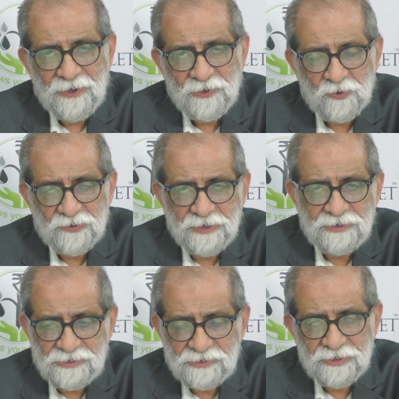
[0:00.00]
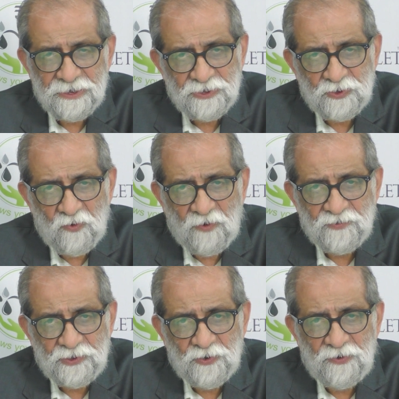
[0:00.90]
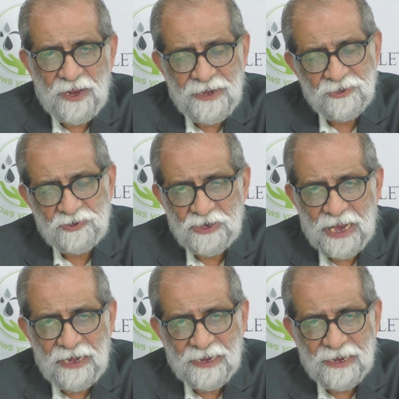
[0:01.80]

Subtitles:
So this issue of should and shall